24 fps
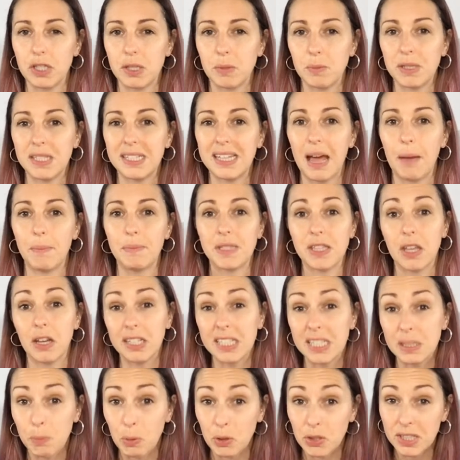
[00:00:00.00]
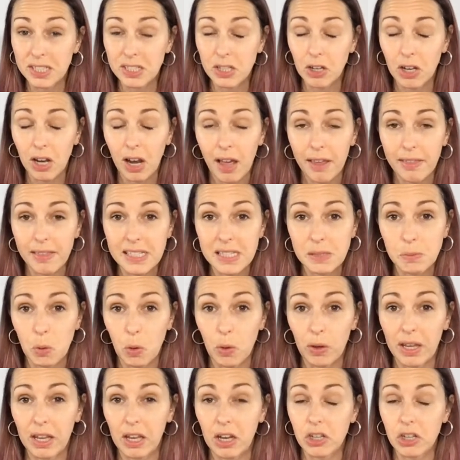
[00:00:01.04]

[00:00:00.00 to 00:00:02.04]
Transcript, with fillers: some stamps that I spotted online this morning,